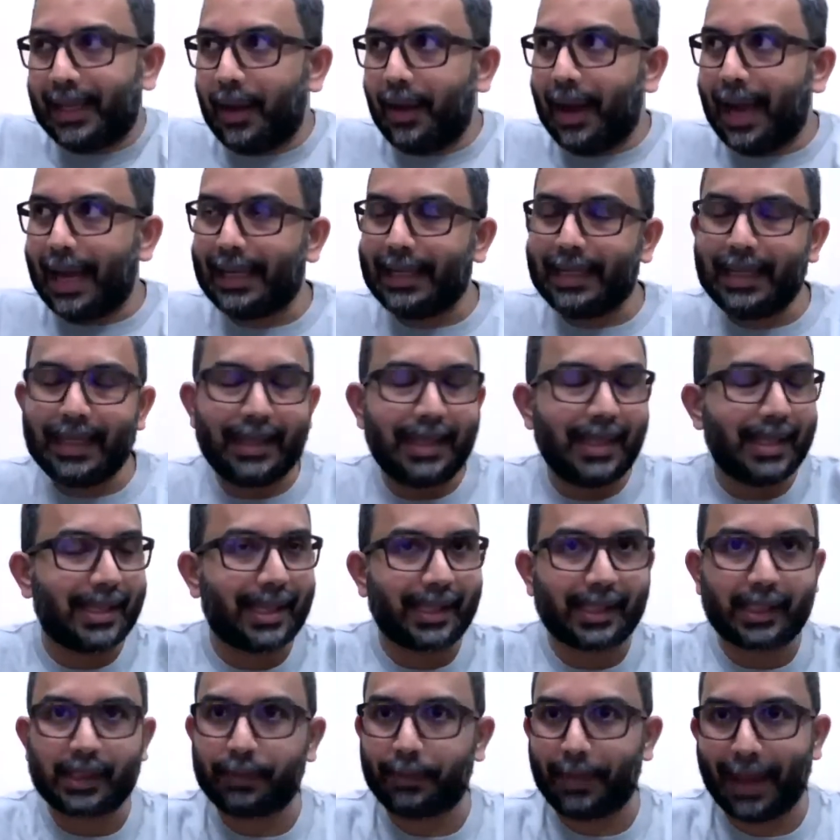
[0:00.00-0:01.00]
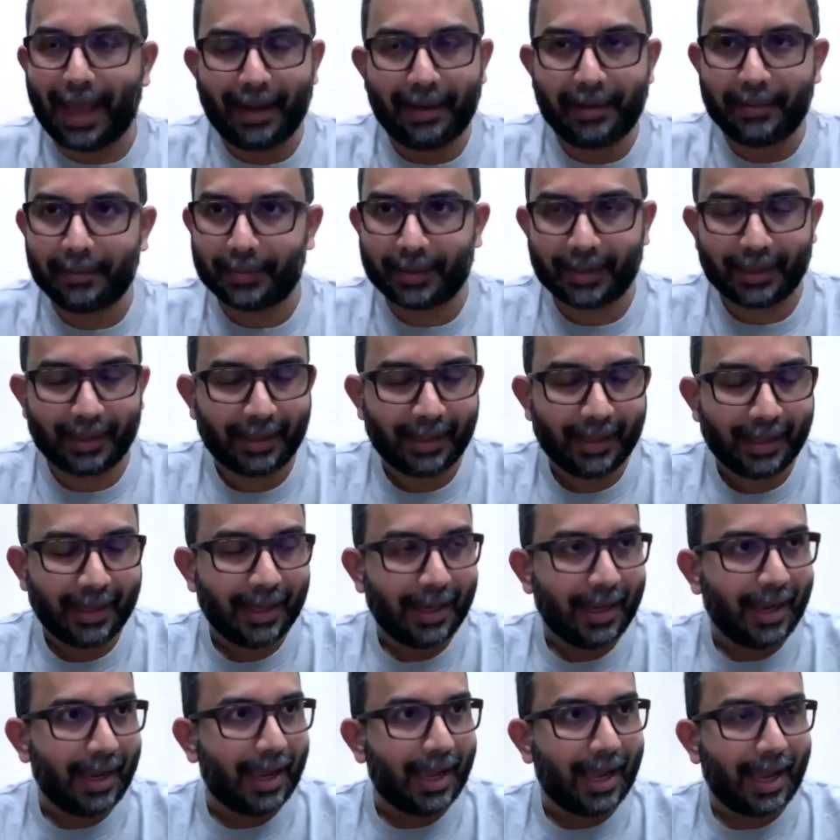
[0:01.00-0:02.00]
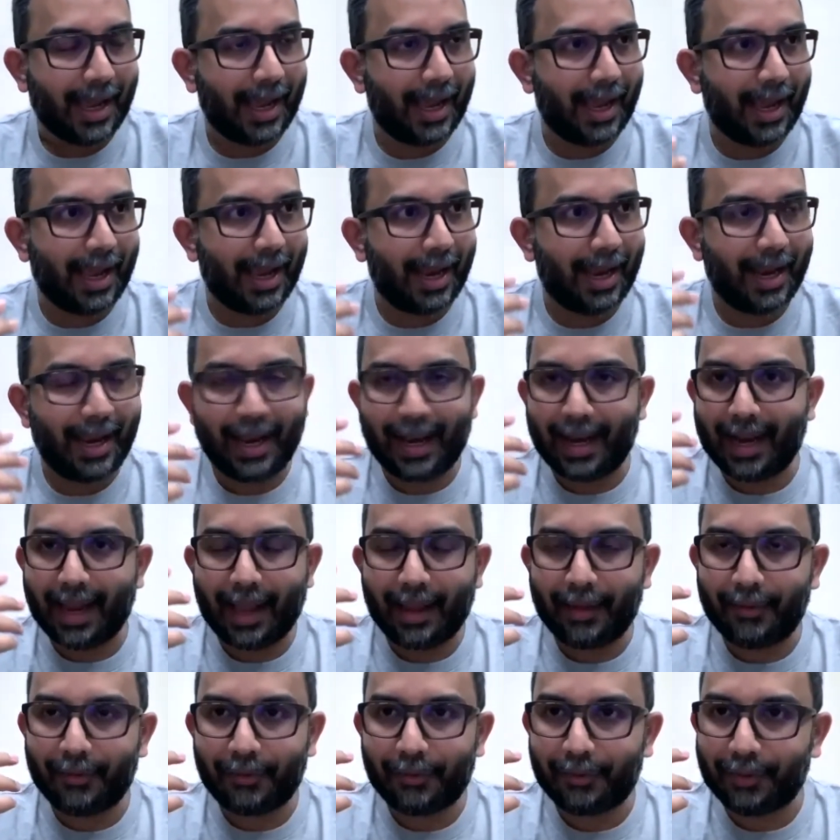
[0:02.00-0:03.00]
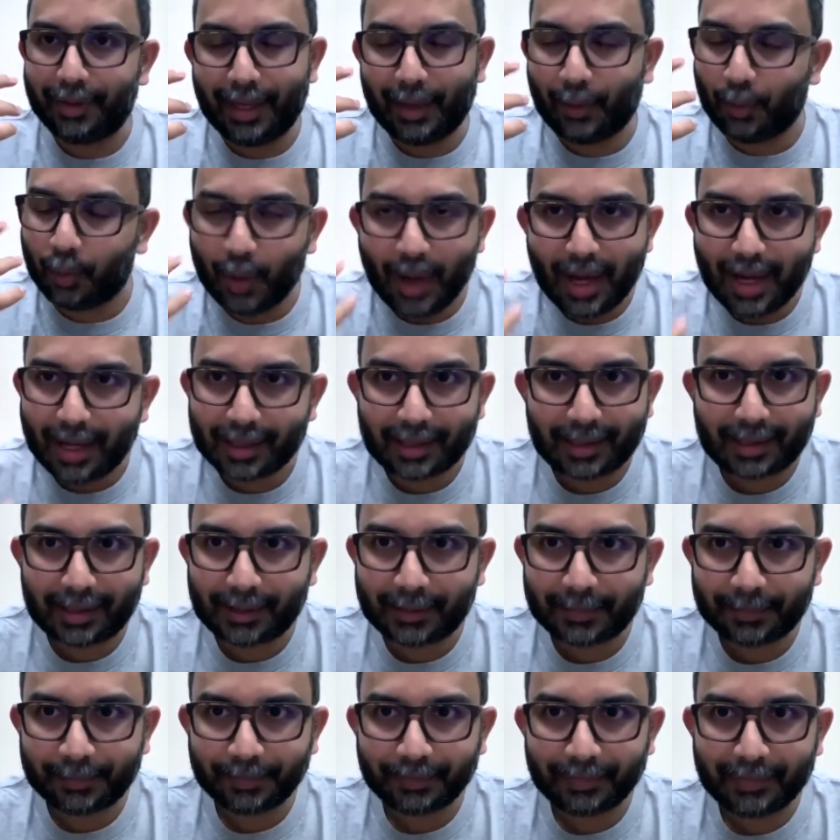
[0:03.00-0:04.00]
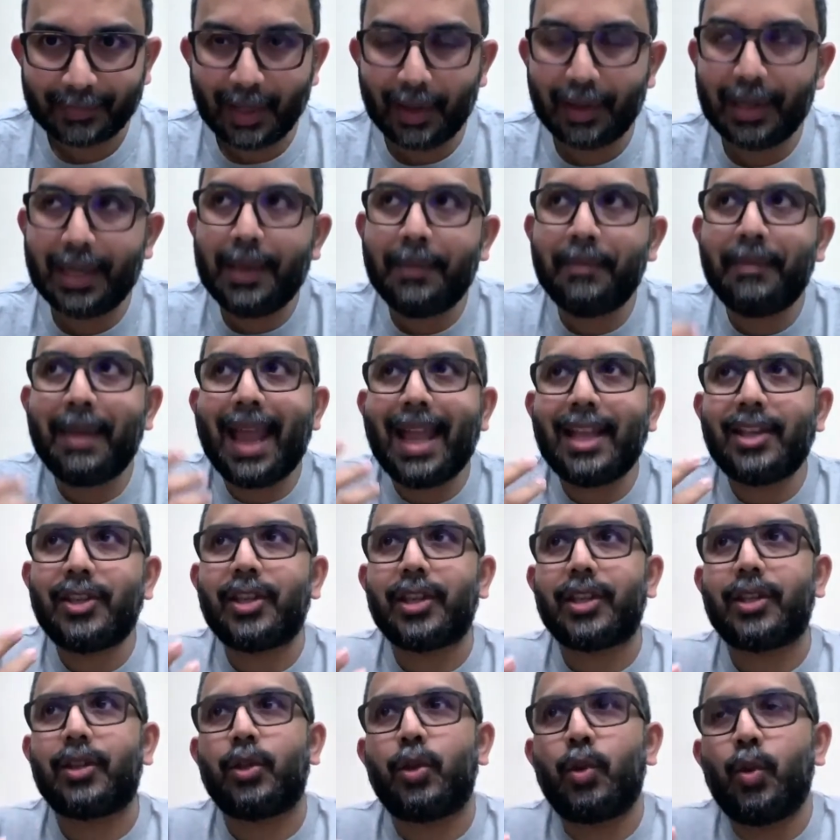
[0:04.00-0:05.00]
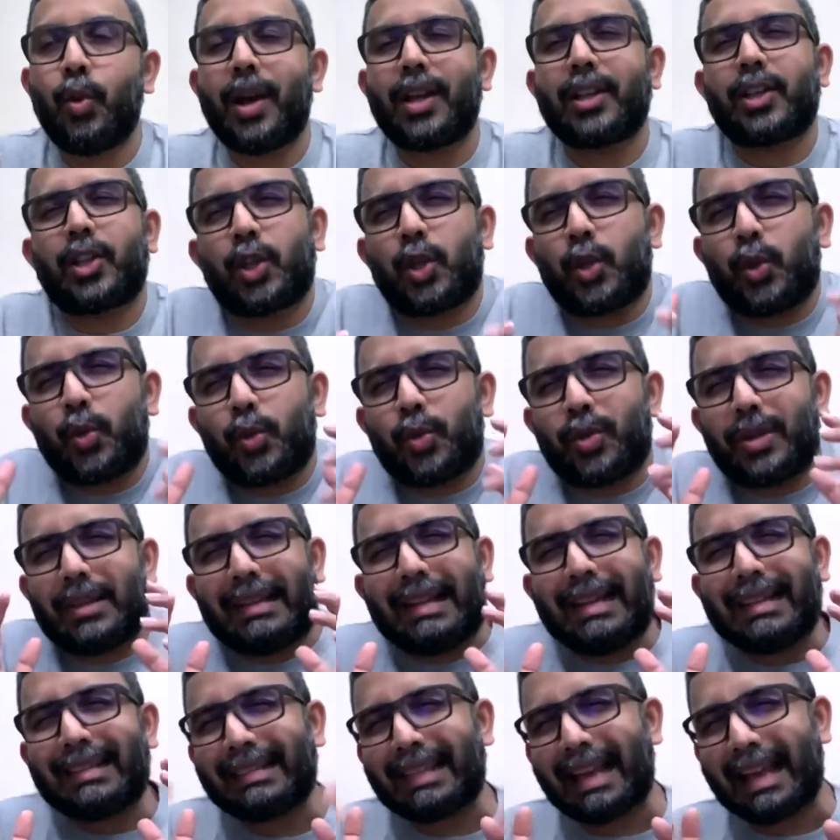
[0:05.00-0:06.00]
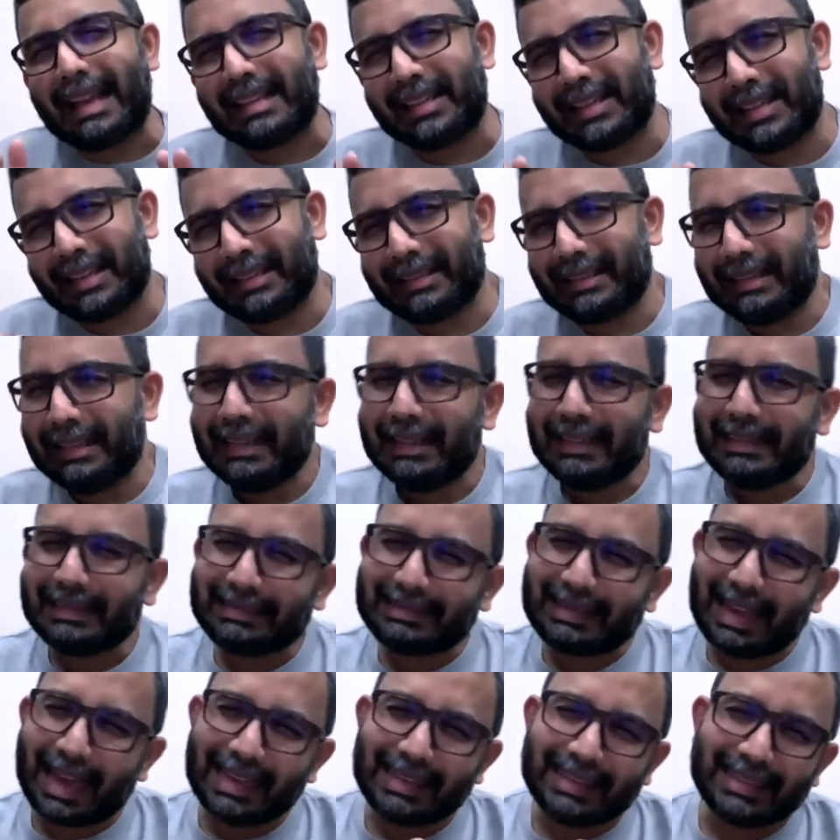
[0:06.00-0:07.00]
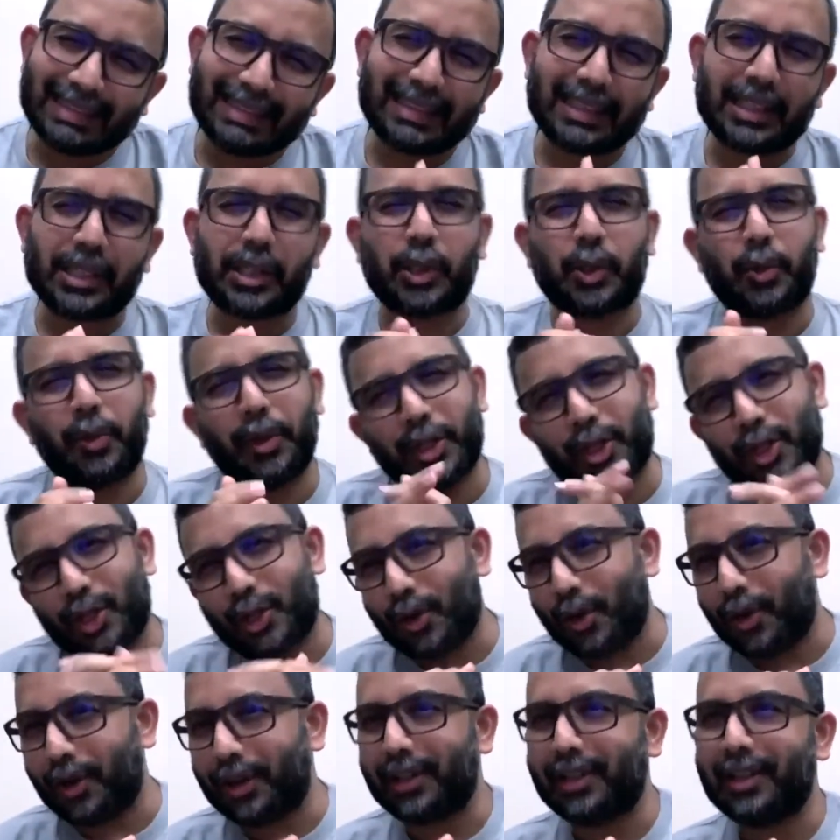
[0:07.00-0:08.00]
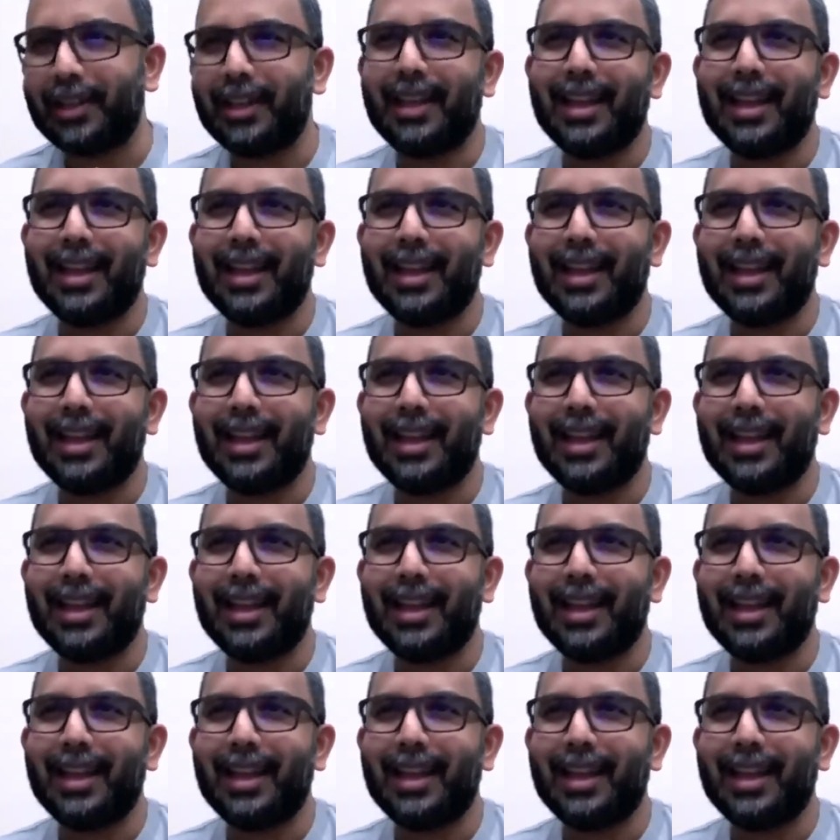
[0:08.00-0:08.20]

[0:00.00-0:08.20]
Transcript: Now, I did this experiment and it works. Now, imagine you are lethargic, tired, switched on,